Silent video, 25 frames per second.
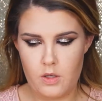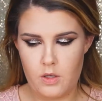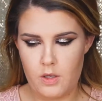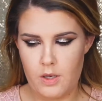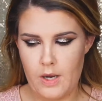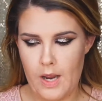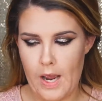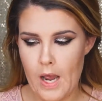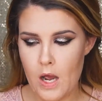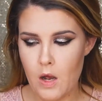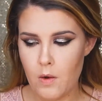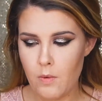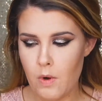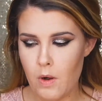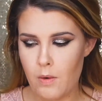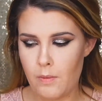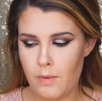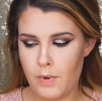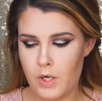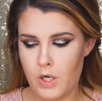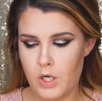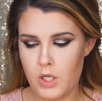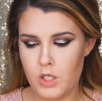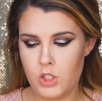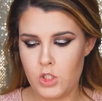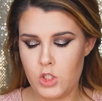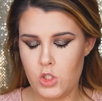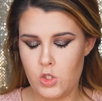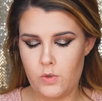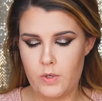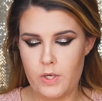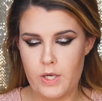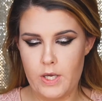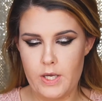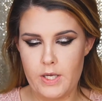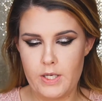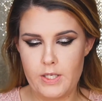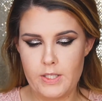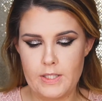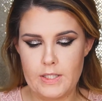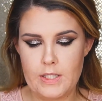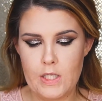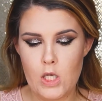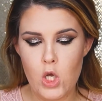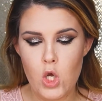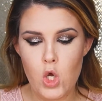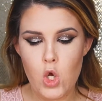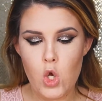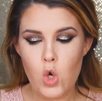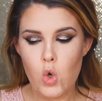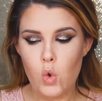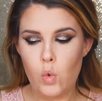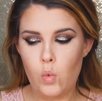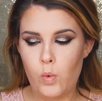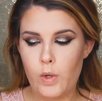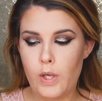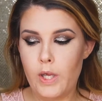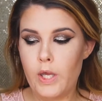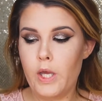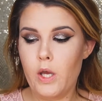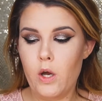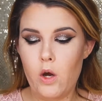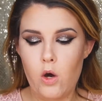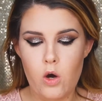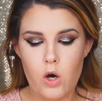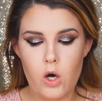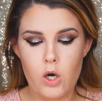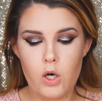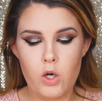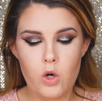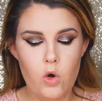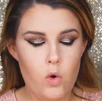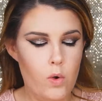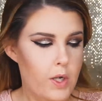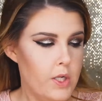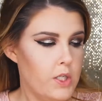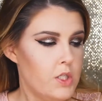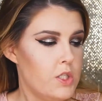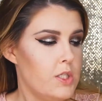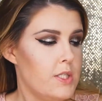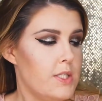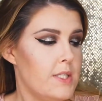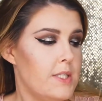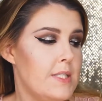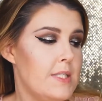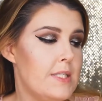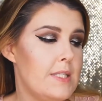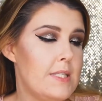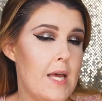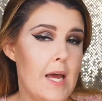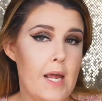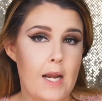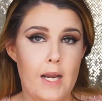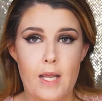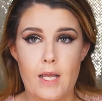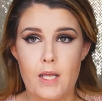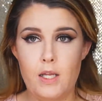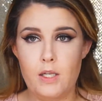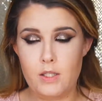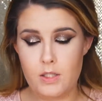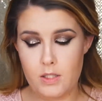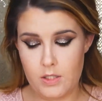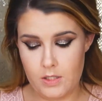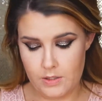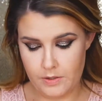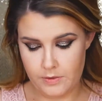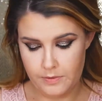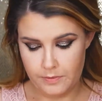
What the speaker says: Now what we're going to do is we are going to set it,